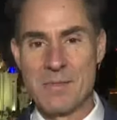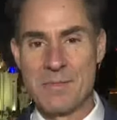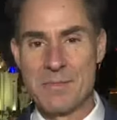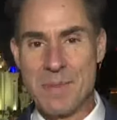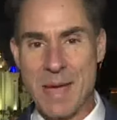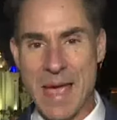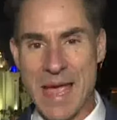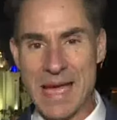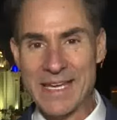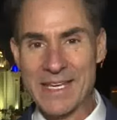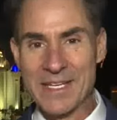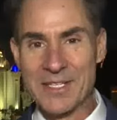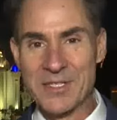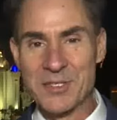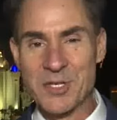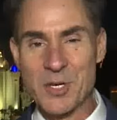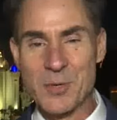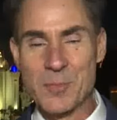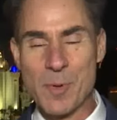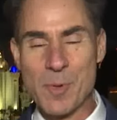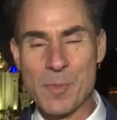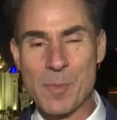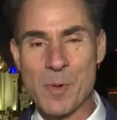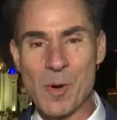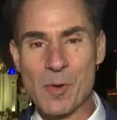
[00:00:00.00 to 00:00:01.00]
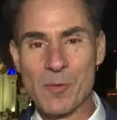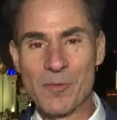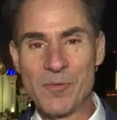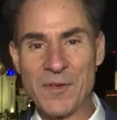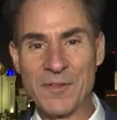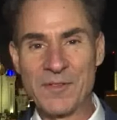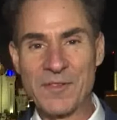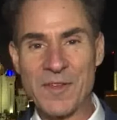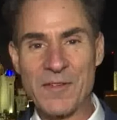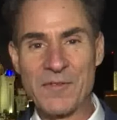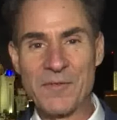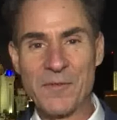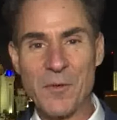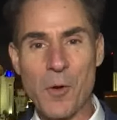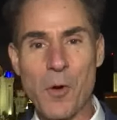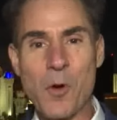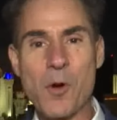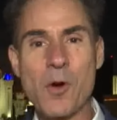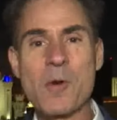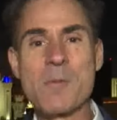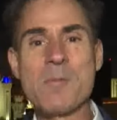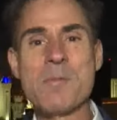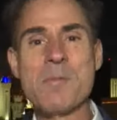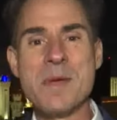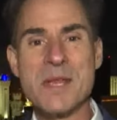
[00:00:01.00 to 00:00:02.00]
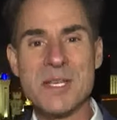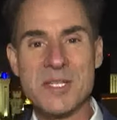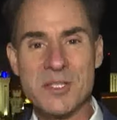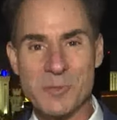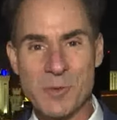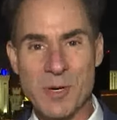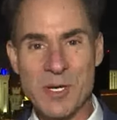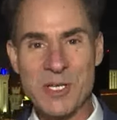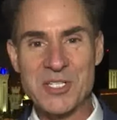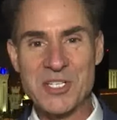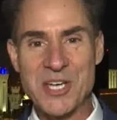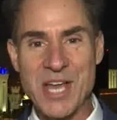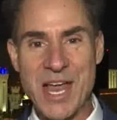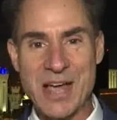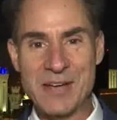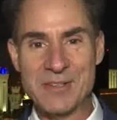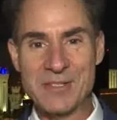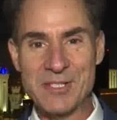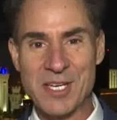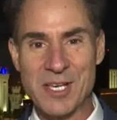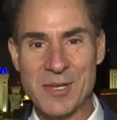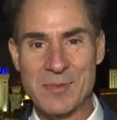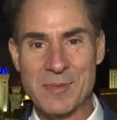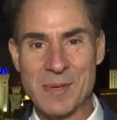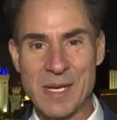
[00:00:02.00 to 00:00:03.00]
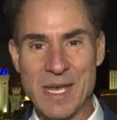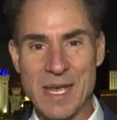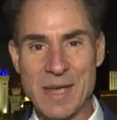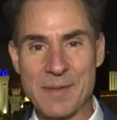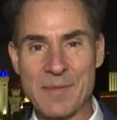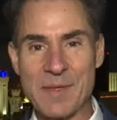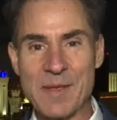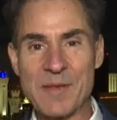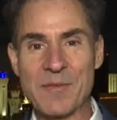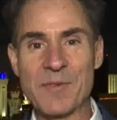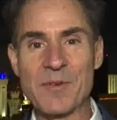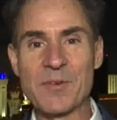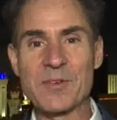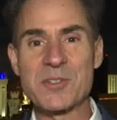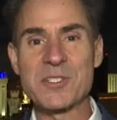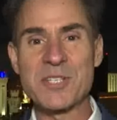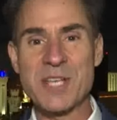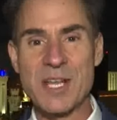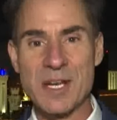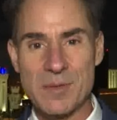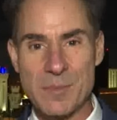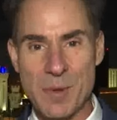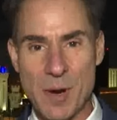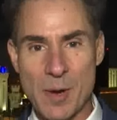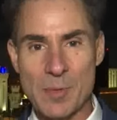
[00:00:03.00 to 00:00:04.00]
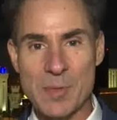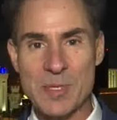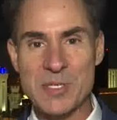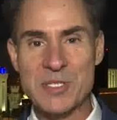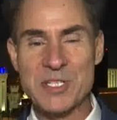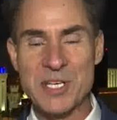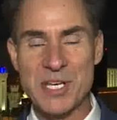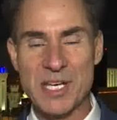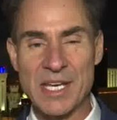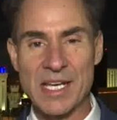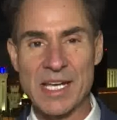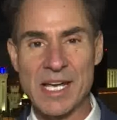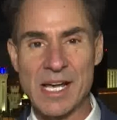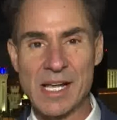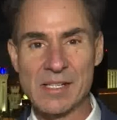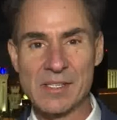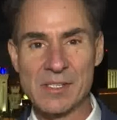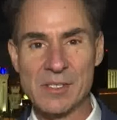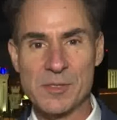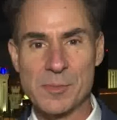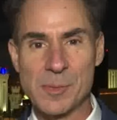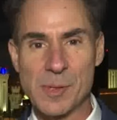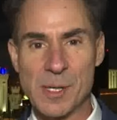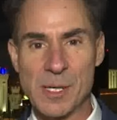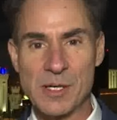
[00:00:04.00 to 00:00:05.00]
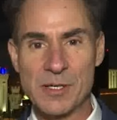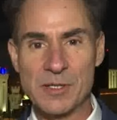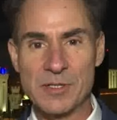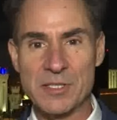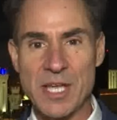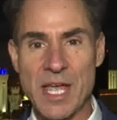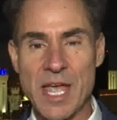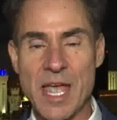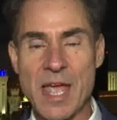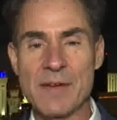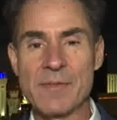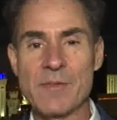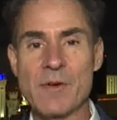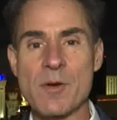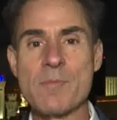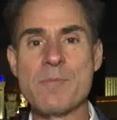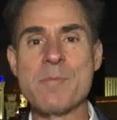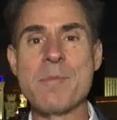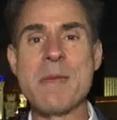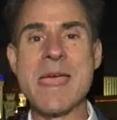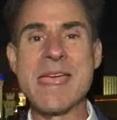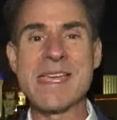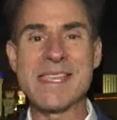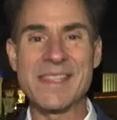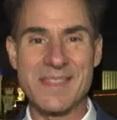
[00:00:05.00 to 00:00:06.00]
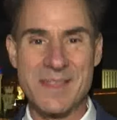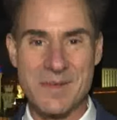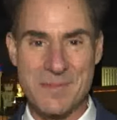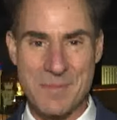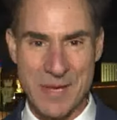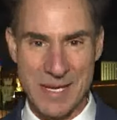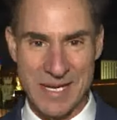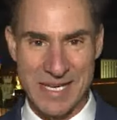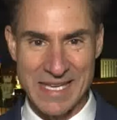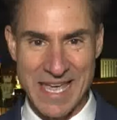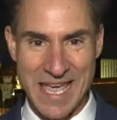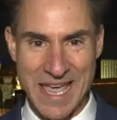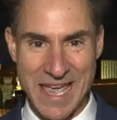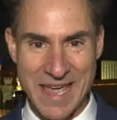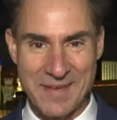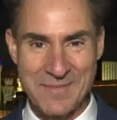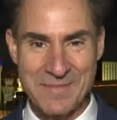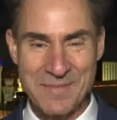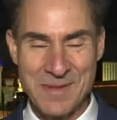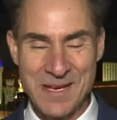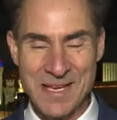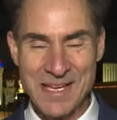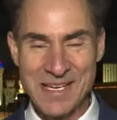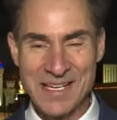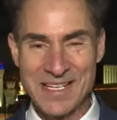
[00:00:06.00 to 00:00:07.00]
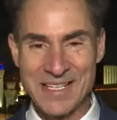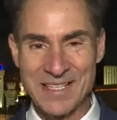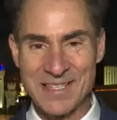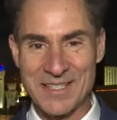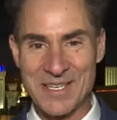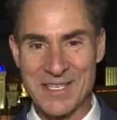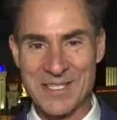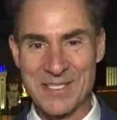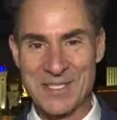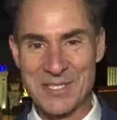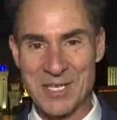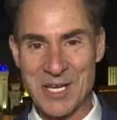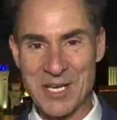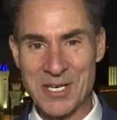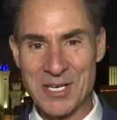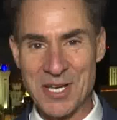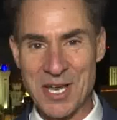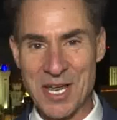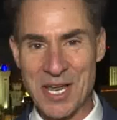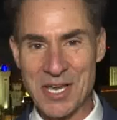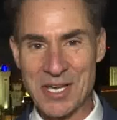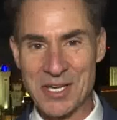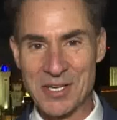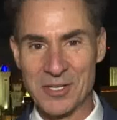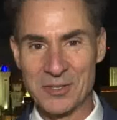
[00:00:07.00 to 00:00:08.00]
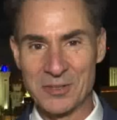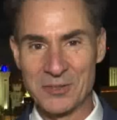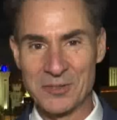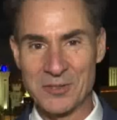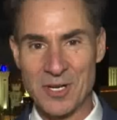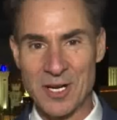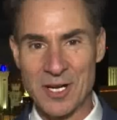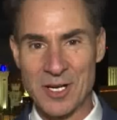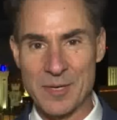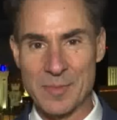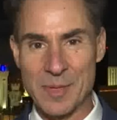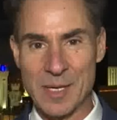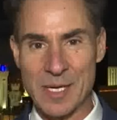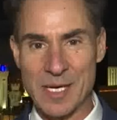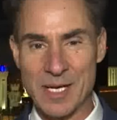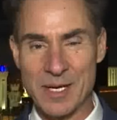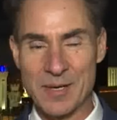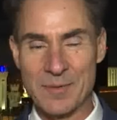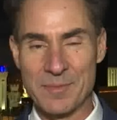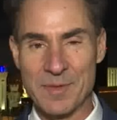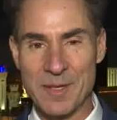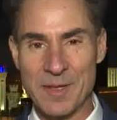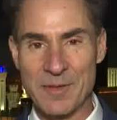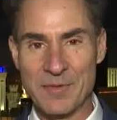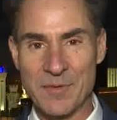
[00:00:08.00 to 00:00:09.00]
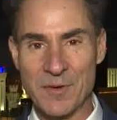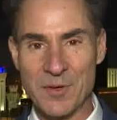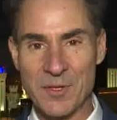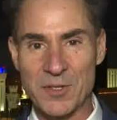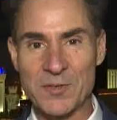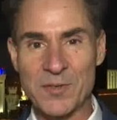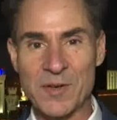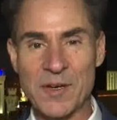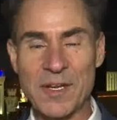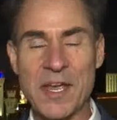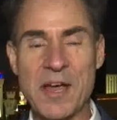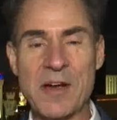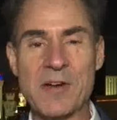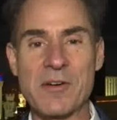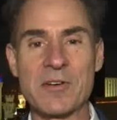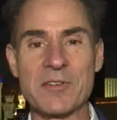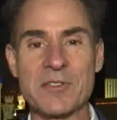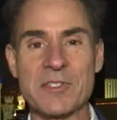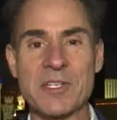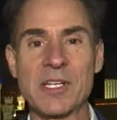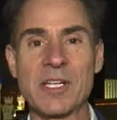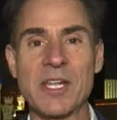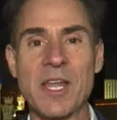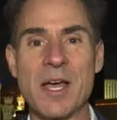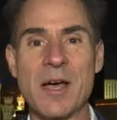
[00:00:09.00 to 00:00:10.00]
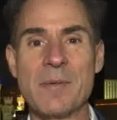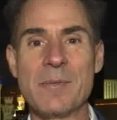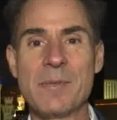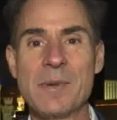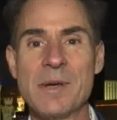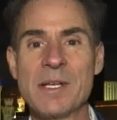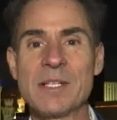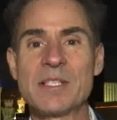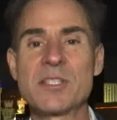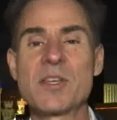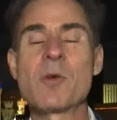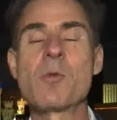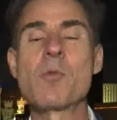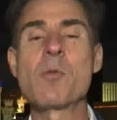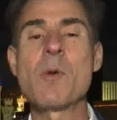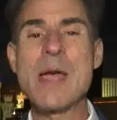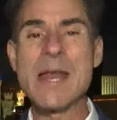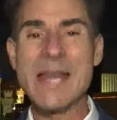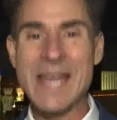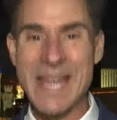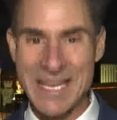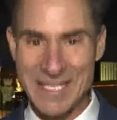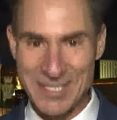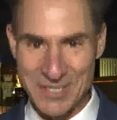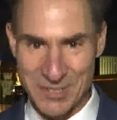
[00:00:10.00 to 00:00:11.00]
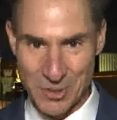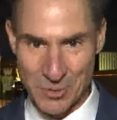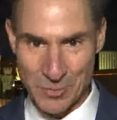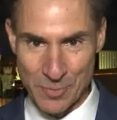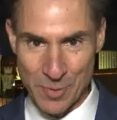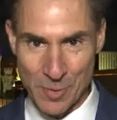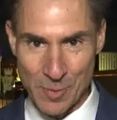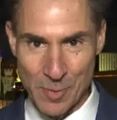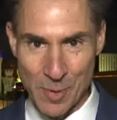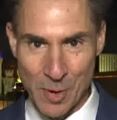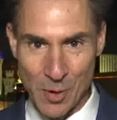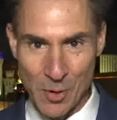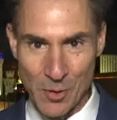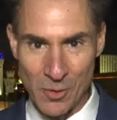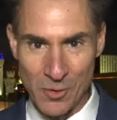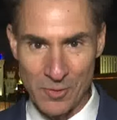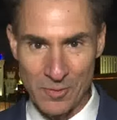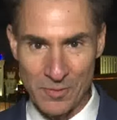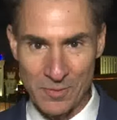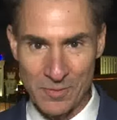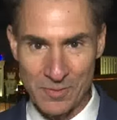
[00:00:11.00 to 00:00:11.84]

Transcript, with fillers: Back in Super Bowl 54, Mitch Wishnowsky became the first Santa Barbara City College player to ever make the big game. This Sunday, he'll try to become the first Vaqueros alum to win a Super Bowl.